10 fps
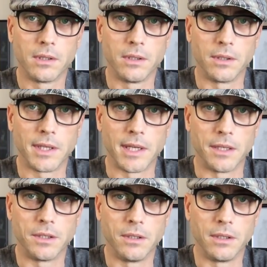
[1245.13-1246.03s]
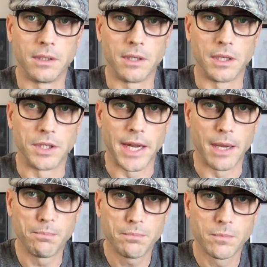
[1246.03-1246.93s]
you get in a, a
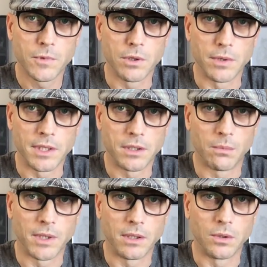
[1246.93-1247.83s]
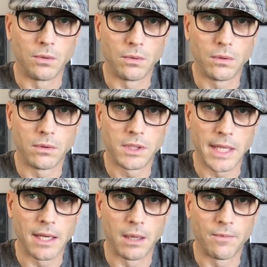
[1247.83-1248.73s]
jam, you need somebody to
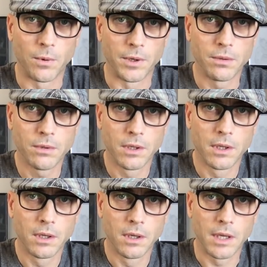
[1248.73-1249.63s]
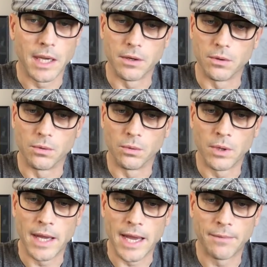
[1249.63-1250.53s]
stand up for you, and you
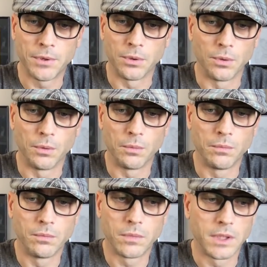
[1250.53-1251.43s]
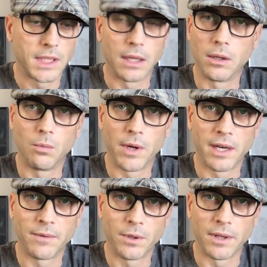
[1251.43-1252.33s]
have to sell whatever.